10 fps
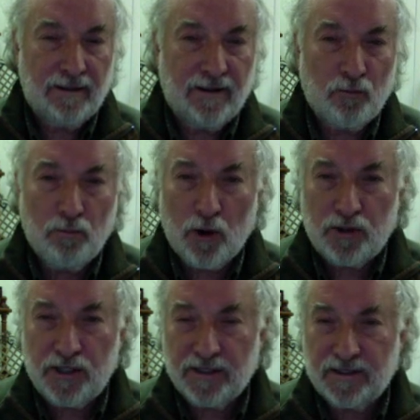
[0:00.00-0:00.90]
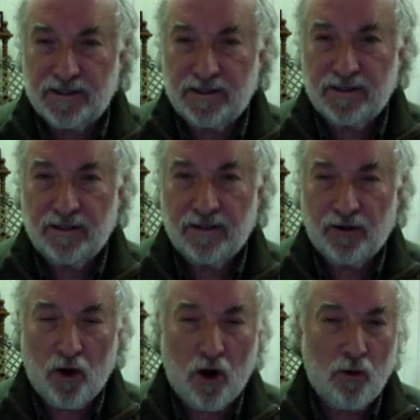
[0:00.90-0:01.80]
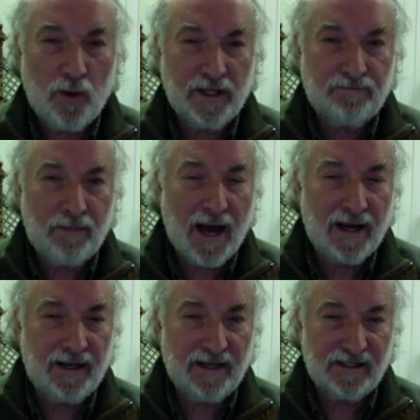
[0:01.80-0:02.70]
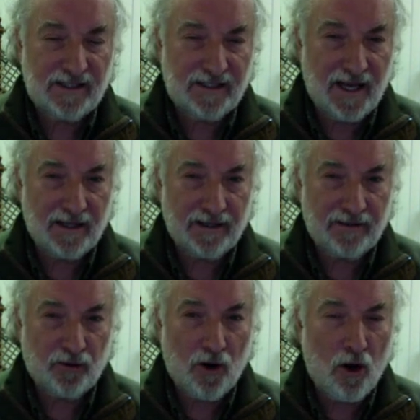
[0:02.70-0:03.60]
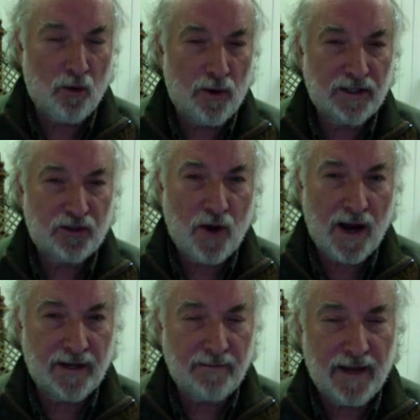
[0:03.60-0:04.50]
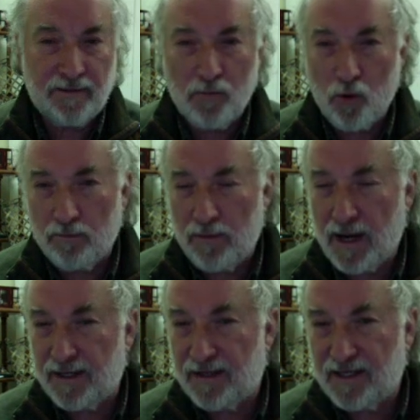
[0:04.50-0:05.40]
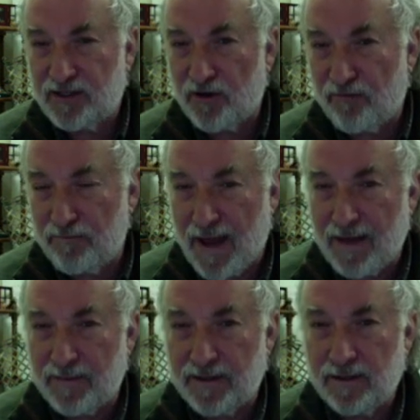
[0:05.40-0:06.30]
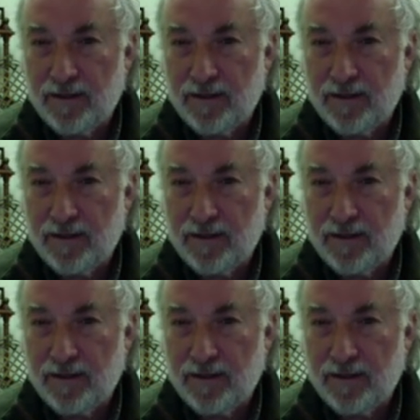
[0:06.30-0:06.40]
They're merchants. They're always buying and selling. They're always trying to make more money. They serve mammon,